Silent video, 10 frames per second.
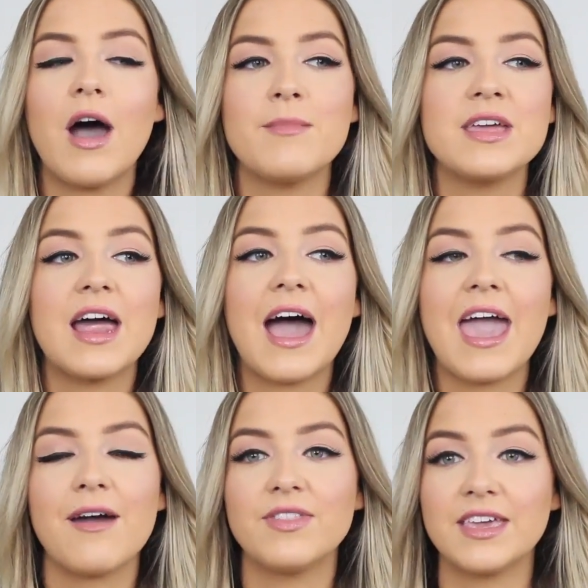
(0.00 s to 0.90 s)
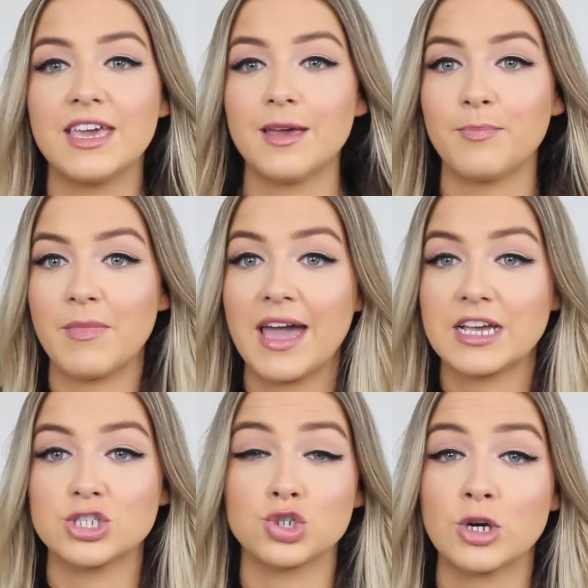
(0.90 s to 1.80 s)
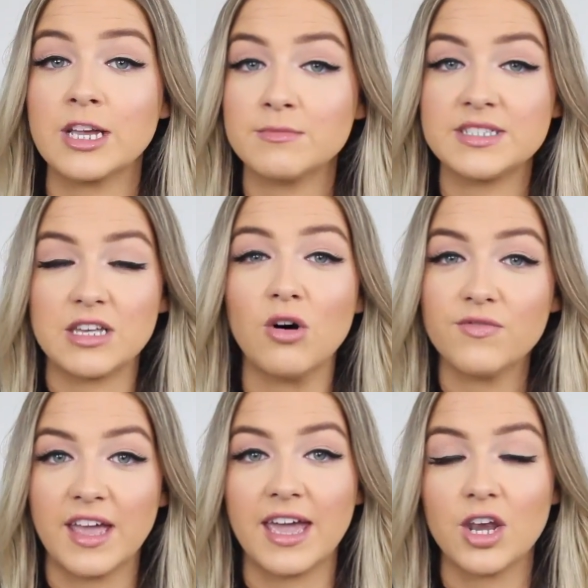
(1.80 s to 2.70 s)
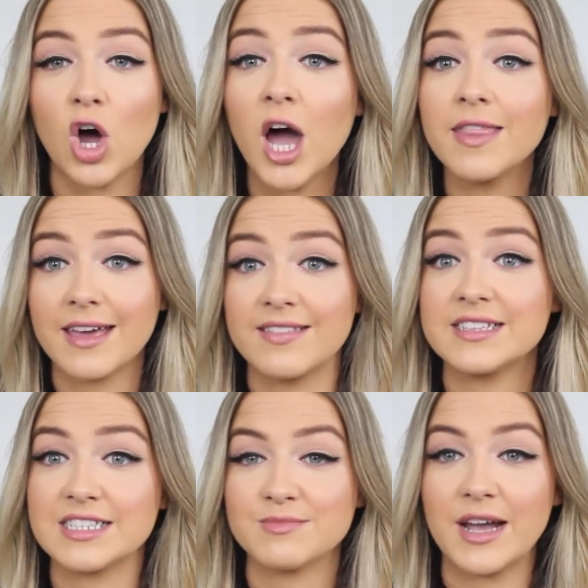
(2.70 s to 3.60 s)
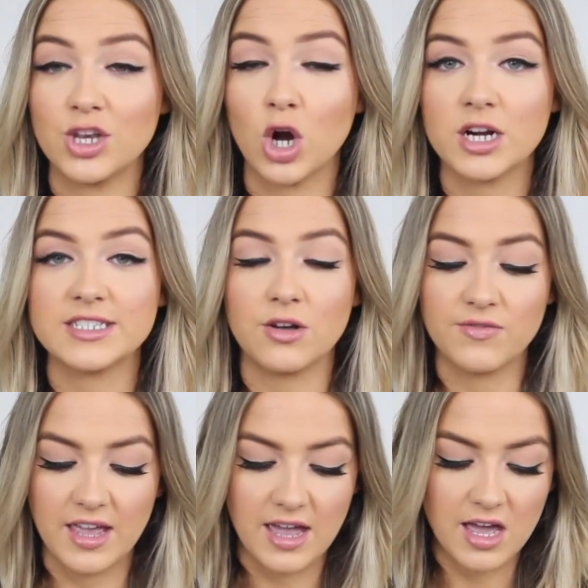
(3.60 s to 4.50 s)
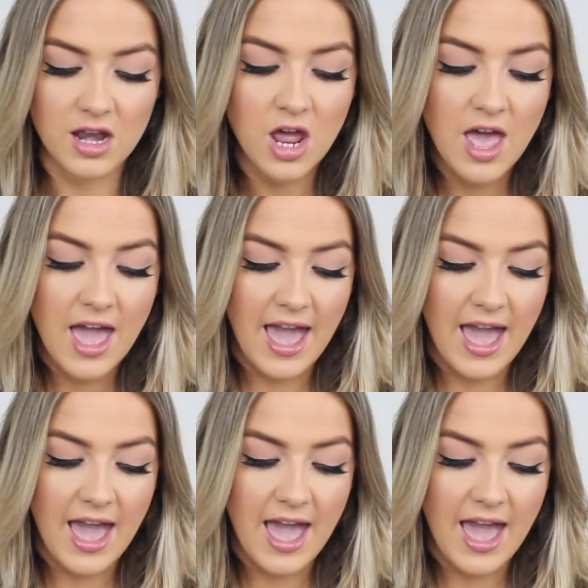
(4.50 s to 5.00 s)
I mean, I have to keep my extreme self-tan on, like this is my dark self-tan,